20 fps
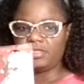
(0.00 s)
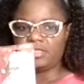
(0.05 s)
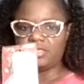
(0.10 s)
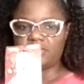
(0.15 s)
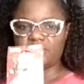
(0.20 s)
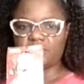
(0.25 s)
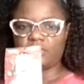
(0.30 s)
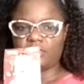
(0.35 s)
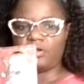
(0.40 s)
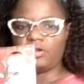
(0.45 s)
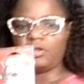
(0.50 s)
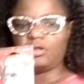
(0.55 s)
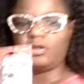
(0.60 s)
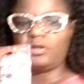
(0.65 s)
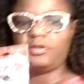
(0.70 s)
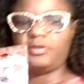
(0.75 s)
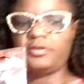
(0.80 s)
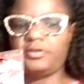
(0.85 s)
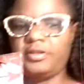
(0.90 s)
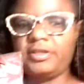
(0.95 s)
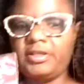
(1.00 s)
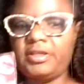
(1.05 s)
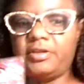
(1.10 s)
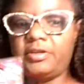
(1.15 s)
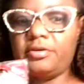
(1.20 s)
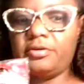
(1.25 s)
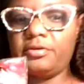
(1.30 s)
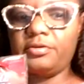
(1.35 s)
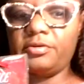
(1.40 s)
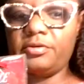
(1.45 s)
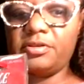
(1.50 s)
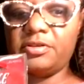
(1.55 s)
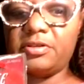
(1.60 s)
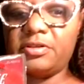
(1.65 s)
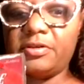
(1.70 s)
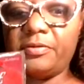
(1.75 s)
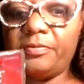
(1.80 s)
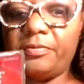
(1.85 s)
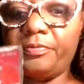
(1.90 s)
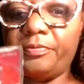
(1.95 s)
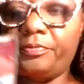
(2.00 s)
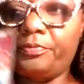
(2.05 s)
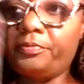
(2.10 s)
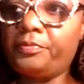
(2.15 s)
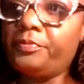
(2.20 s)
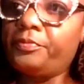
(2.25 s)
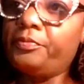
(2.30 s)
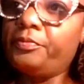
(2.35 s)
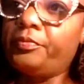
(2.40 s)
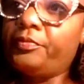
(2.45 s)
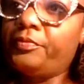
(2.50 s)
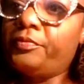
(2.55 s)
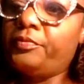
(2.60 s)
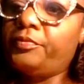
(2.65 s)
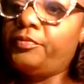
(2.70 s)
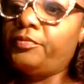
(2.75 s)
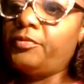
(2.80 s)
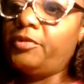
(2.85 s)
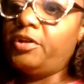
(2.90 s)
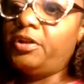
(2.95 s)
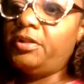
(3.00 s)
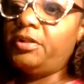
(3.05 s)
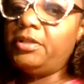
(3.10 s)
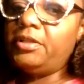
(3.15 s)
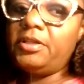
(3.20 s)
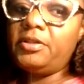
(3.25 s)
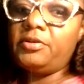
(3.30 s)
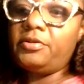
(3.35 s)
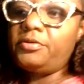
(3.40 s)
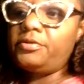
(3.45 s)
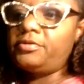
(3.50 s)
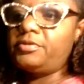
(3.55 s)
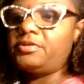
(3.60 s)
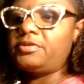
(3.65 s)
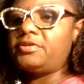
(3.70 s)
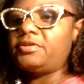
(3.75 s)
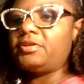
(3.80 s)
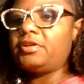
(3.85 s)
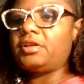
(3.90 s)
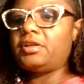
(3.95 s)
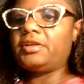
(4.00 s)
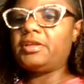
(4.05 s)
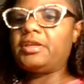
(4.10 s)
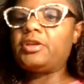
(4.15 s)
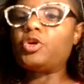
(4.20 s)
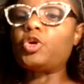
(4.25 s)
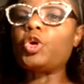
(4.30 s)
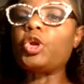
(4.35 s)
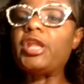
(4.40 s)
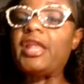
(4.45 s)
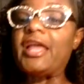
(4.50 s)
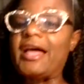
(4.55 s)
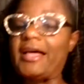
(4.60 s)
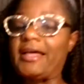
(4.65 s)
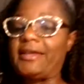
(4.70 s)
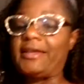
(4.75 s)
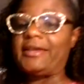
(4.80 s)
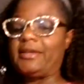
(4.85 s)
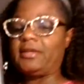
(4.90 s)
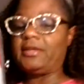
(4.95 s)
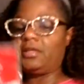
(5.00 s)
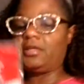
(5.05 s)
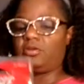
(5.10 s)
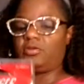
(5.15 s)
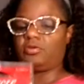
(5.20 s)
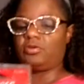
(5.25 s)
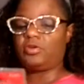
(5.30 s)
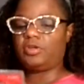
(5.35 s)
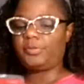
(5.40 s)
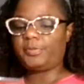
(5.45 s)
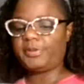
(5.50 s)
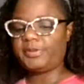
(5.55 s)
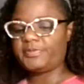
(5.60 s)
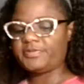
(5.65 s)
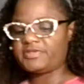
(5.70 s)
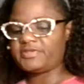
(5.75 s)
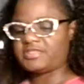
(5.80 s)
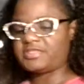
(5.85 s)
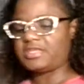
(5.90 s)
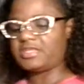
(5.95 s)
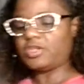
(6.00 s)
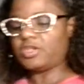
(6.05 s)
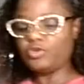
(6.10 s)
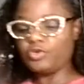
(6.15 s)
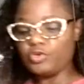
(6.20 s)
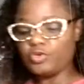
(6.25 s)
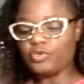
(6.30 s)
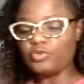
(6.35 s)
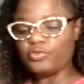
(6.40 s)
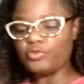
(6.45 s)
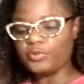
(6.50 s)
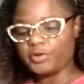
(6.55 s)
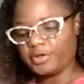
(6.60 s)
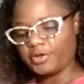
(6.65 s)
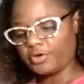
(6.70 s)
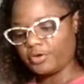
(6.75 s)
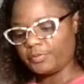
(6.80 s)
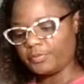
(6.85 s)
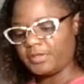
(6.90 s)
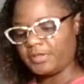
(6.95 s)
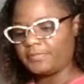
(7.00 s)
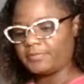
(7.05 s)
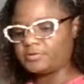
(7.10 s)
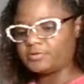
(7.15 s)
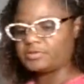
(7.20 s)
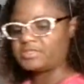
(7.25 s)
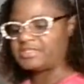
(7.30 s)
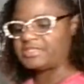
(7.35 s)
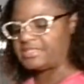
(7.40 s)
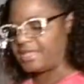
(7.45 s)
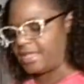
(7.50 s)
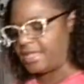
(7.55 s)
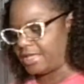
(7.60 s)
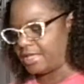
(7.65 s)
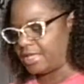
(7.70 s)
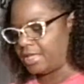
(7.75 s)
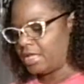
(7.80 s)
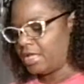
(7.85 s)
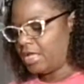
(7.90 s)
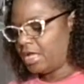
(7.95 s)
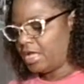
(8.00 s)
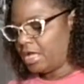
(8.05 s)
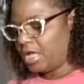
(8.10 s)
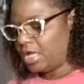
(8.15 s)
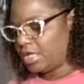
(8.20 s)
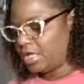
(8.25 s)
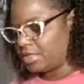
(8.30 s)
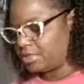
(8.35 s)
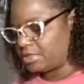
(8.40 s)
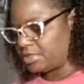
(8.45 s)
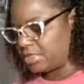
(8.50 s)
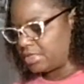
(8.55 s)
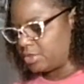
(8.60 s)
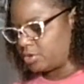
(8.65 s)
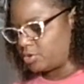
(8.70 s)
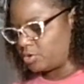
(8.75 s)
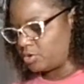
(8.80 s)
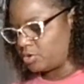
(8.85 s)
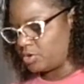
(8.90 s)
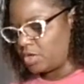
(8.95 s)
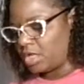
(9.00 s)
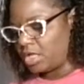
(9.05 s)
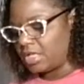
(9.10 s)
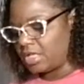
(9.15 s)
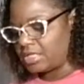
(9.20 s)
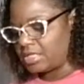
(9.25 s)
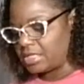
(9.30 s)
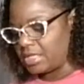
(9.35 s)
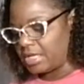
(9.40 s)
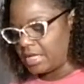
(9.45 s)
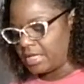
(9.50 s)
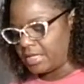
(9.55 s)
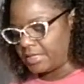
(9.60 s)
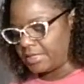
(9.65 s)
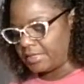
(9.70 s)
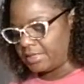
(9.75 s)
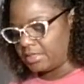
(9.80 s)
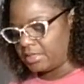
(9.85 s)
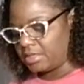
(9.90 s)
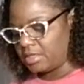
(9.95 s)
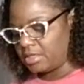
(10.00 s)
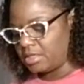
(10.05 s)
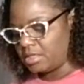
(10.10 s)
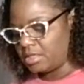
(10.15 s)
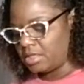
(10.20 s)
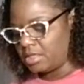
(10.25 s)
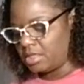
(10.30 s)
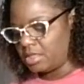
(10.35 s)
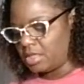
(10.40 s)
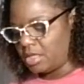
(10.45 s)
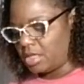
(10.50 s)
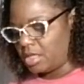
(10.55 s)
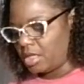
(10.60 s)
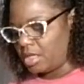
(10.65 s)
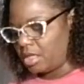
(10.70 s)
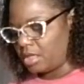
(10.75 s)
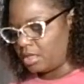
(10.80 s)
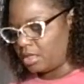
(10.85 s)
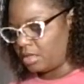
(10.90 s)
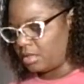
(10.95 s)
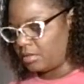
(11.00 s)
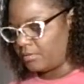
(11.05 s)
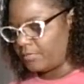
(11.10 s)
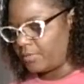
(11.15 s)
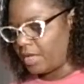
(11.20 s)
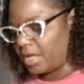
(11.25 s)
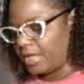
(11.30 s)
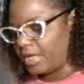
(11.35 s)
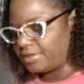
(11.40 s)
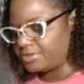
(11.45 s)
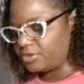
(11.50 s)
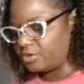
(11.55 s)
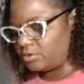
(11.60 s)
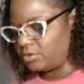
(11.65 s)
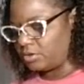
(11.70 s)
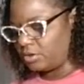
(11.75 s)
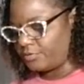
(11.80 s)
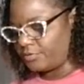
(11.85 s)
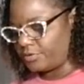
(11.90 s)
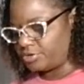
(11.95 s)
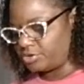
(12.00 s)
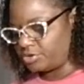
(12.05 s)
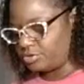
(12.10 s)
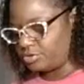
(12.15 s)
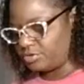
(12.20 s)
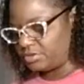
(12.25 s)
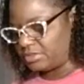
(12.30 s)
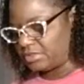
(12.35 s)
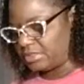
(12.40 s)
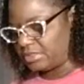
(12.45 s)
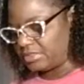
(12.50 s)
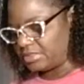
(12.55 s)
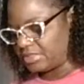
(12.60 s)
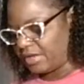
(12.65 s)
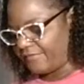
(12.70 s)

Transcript: These are called leaders. A leader line. You will hear people say a leader line. I don't always use these.